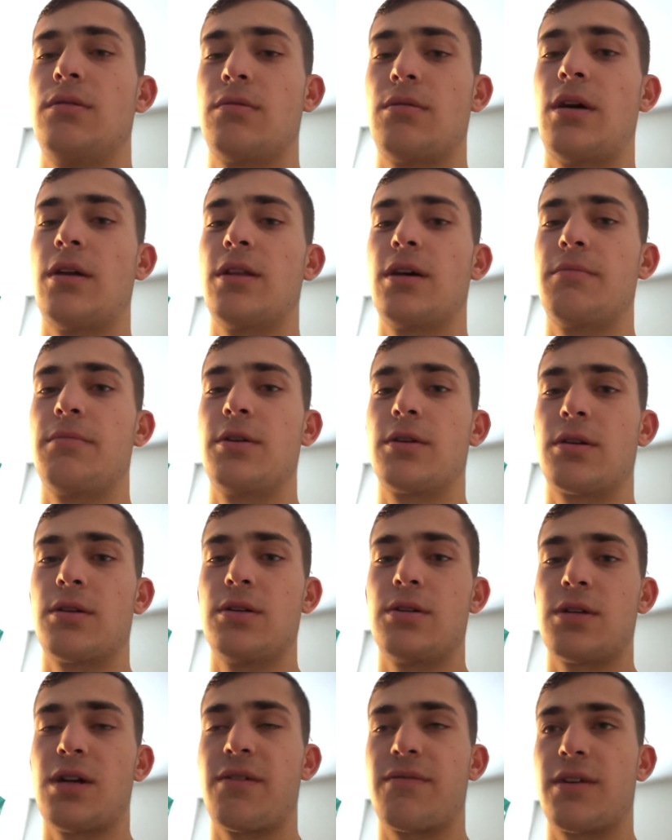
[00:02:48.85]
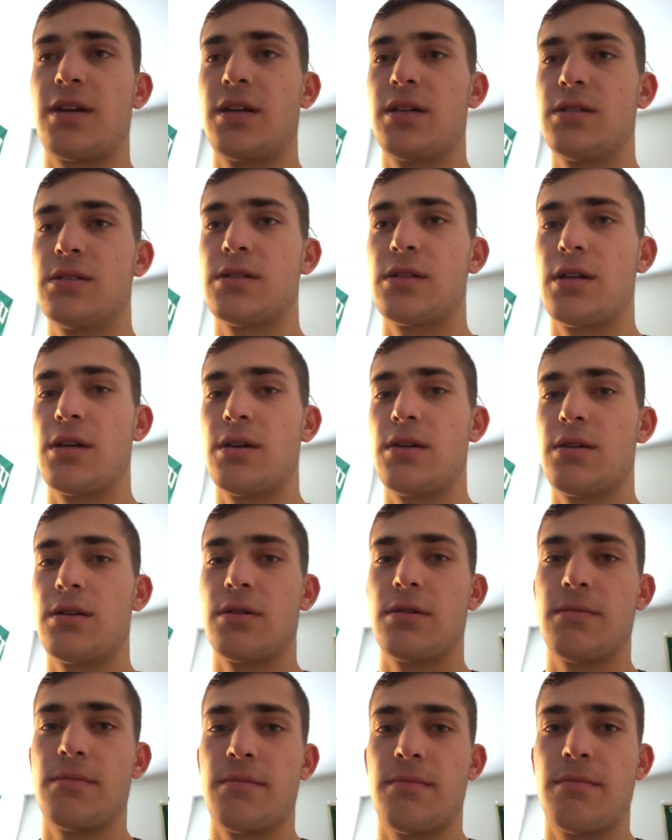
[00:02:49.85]
online poker and DraftKings,
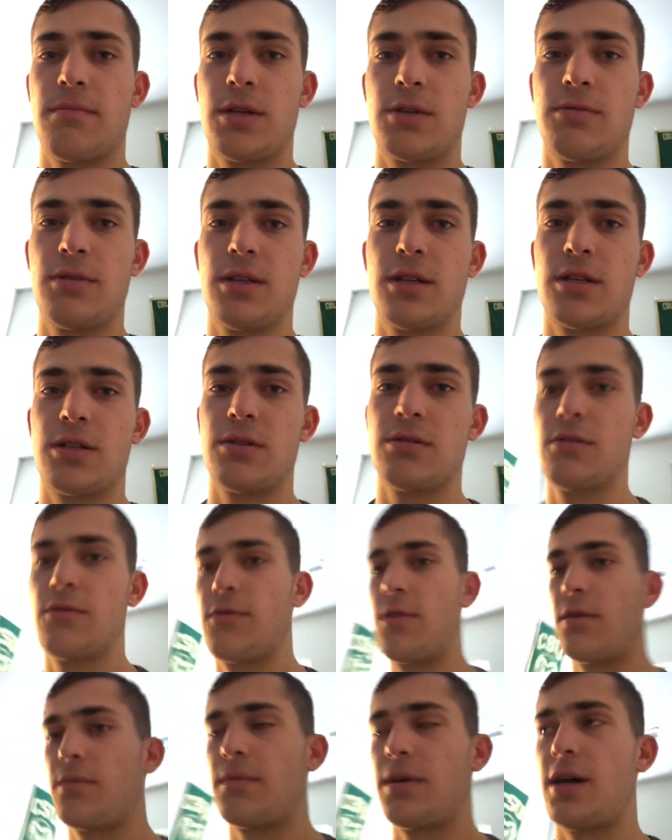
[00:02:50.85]
and between the two of them,